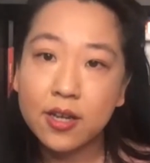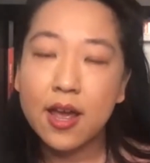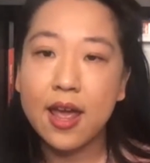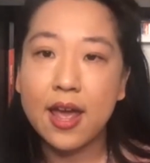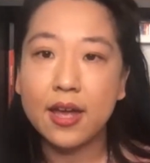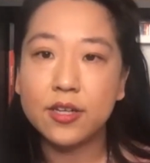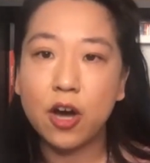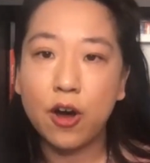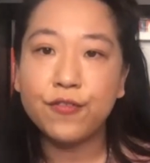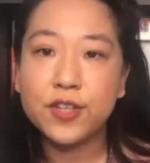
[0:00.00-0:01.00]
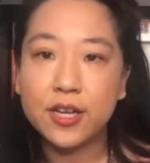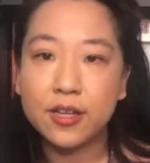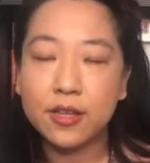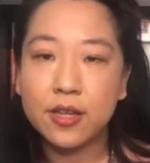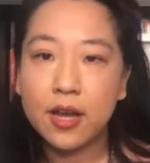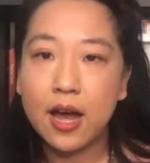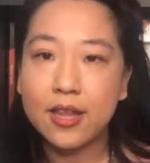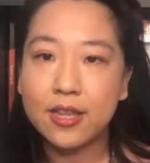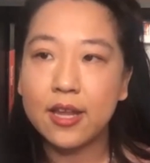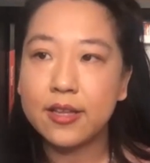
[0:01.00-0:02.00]
And often I
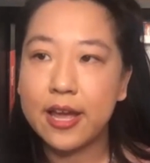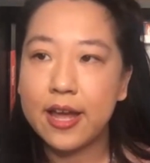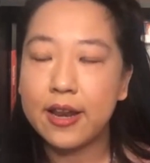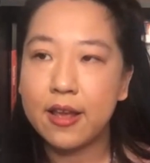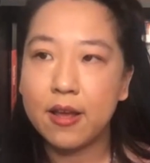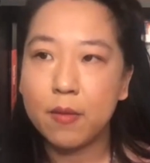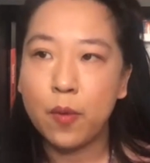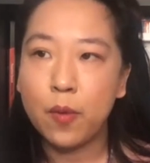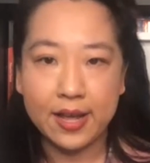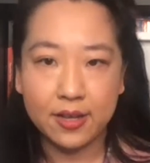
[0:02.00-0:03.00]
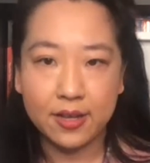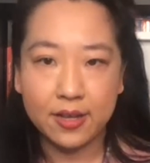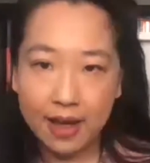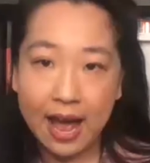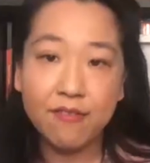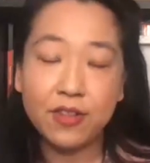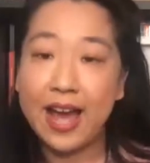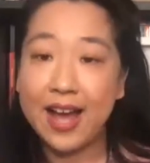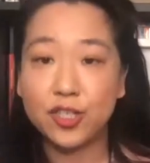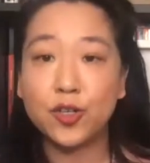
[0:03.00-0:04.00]
think that when I have the
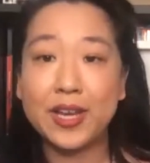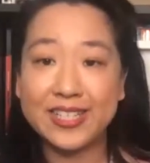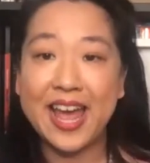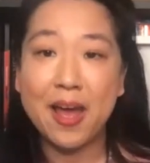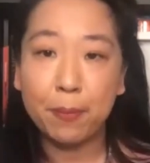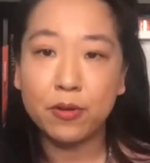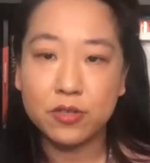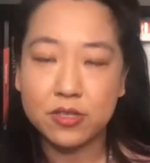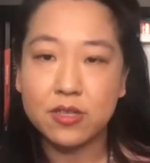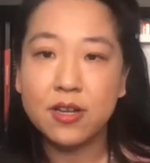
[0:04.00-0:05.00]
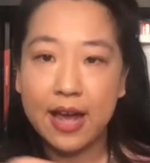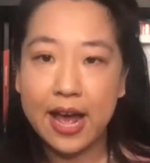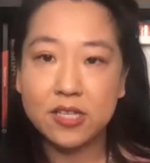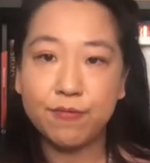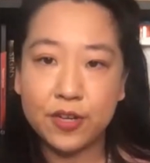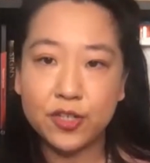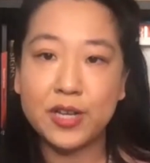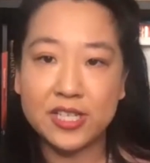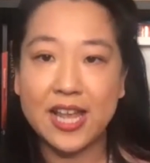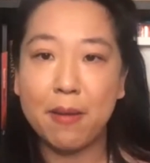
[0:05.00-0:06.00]
actual examples as visual
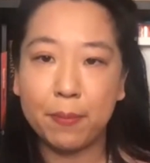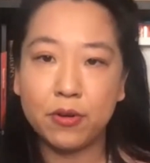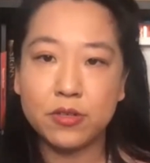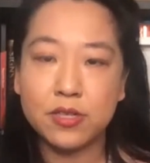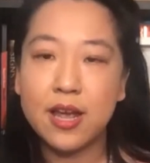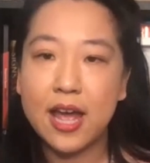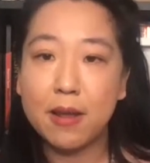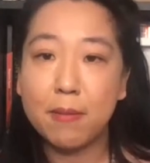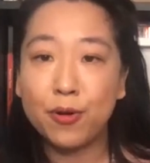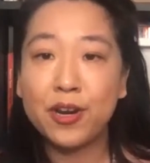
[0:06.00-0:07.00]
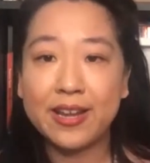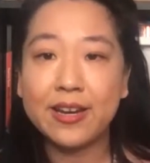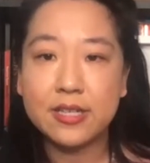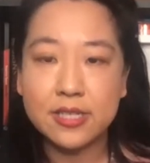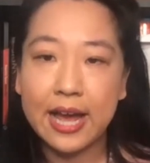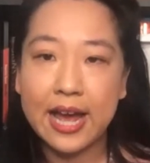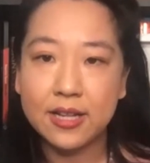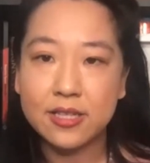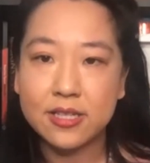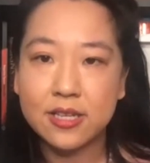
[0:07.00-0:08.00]
examples and then put it in the
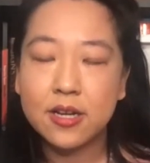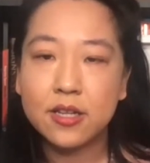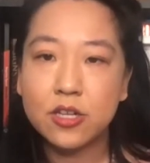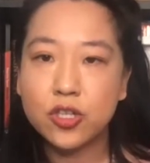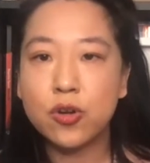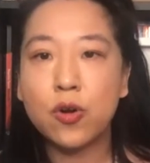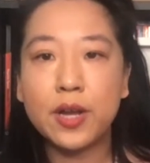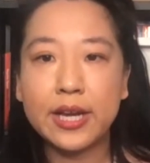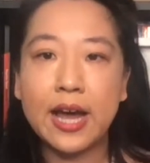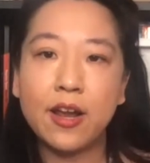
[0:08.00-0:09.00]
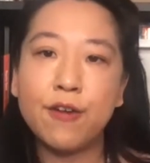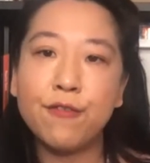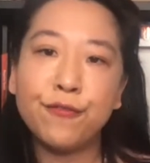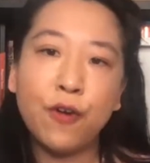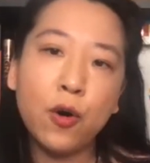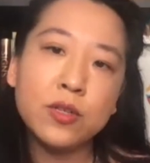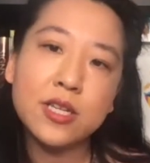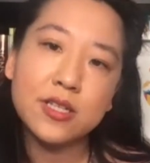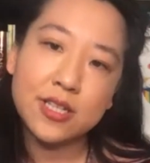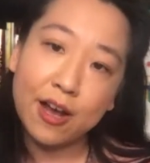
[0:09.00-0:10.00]
slides, the story kind of unfolds
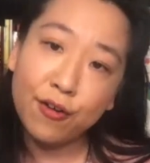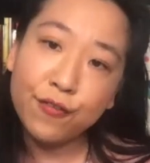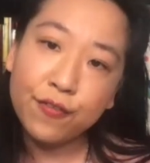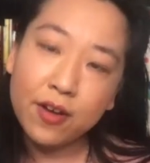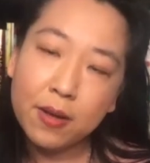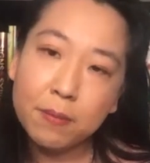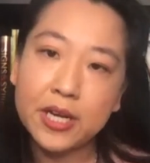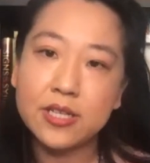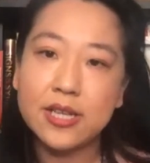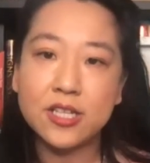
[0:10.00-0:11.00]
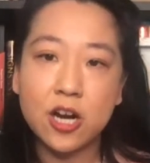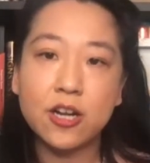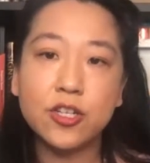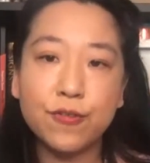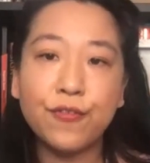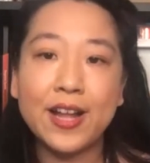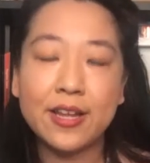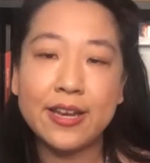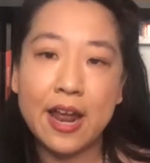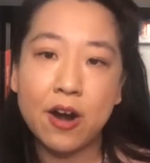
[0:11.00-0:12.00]
itself, because I started to find a
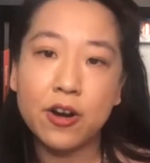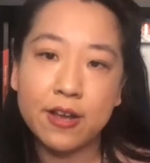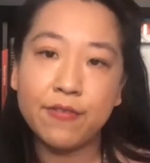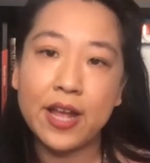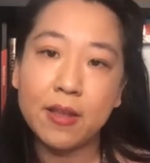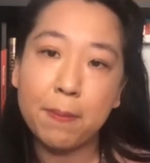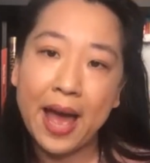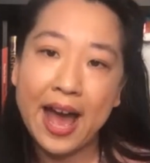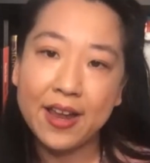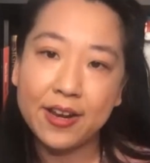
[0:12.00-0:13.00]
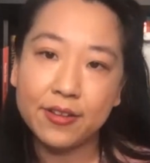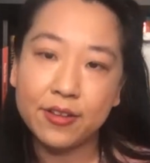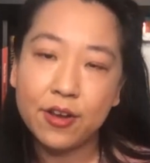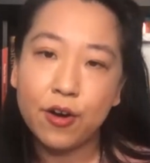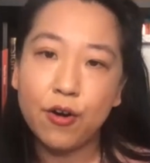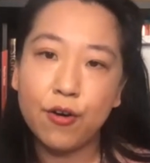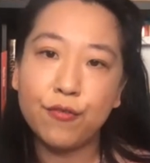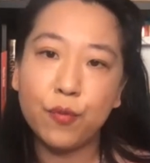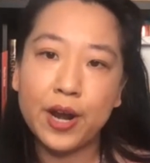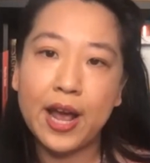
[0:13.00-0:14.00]
narrative and a pattern of
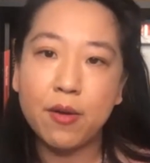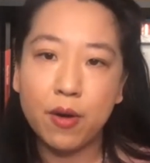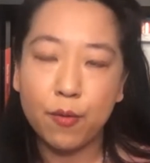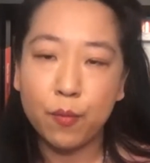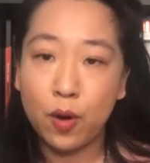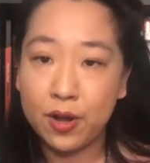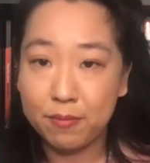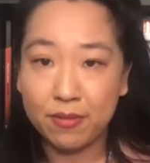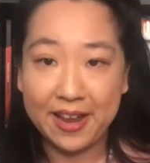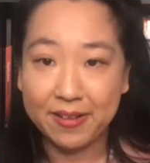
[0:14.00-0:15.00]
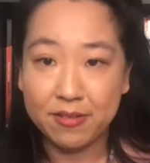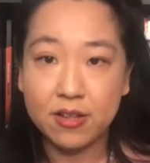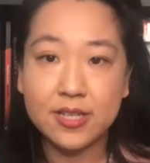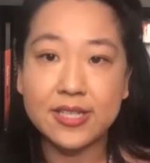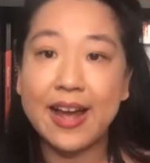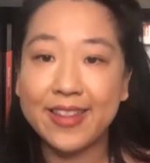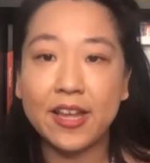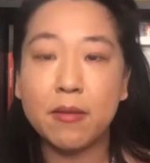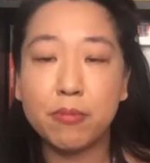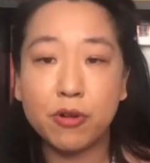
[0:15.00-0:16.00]
what like the design
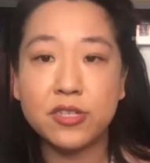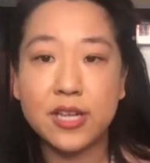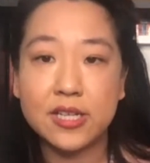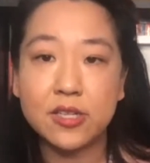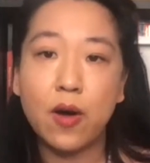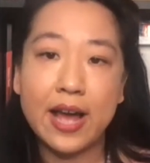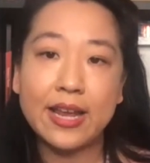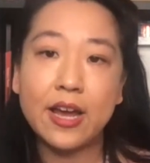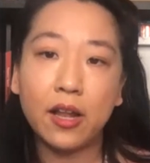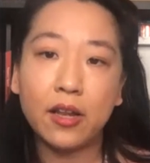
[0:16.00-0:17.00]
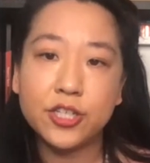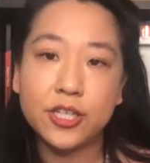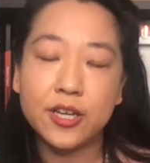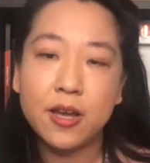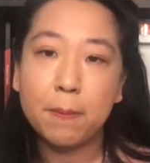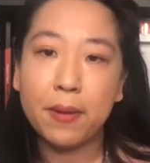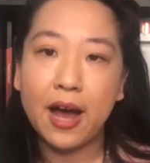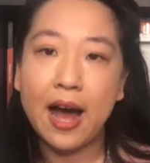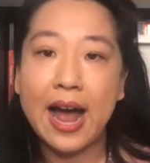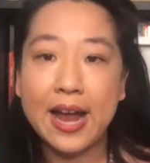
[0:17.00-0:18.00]
thinking process or ideology
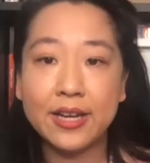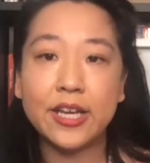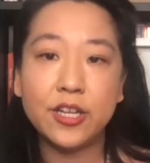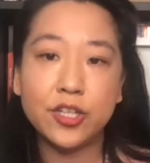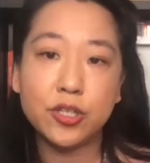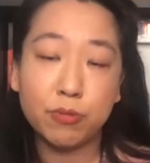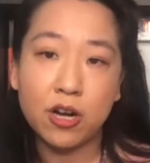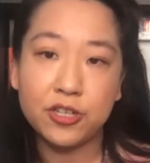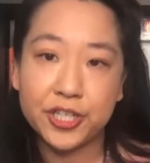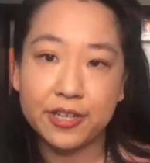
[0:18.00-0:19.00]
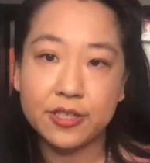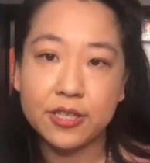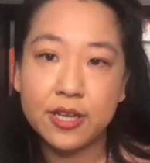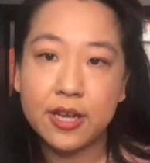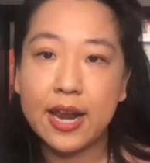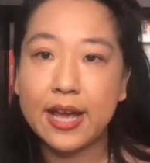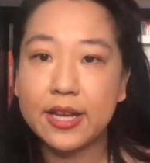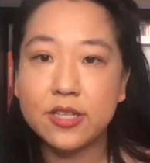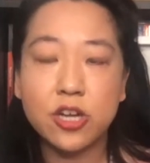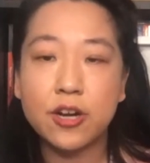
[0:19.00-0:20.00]
behind each project. And I can
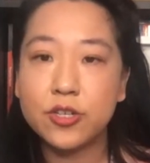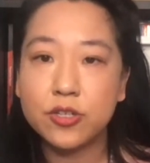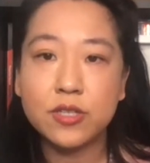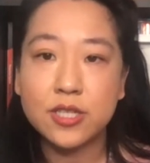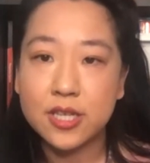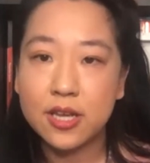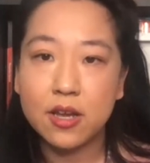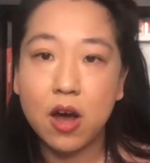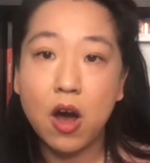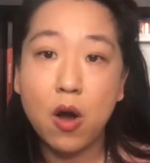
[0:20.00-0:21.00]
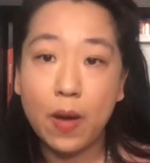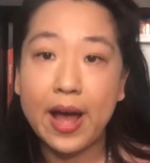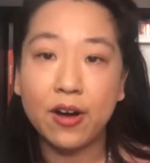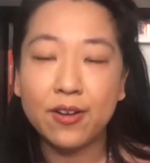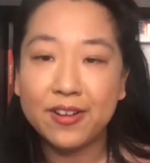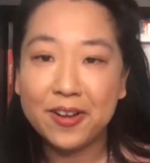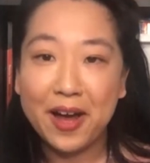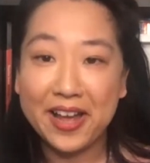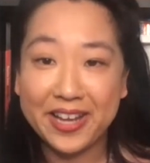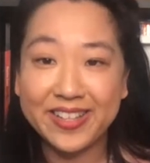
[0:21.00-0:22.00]
started to see, oh, wow,
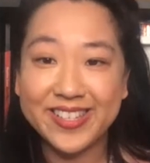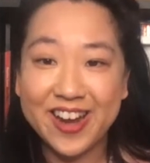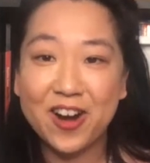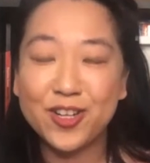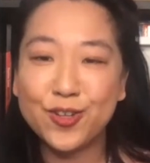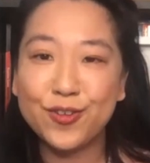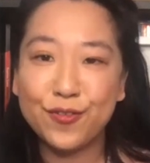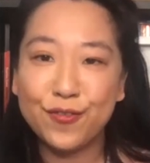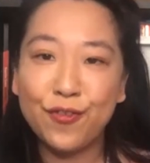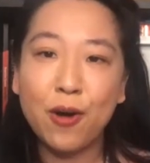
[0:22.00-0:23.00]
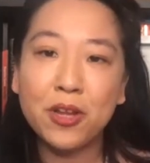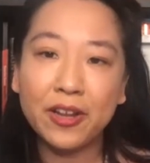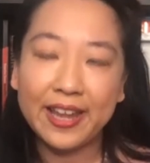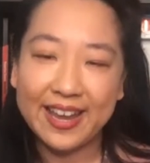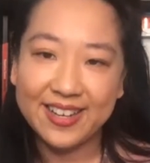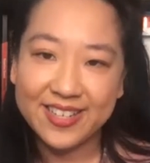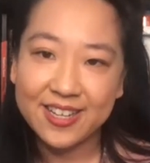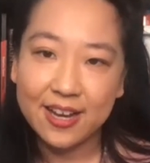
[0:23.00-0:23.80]
I can start to formulate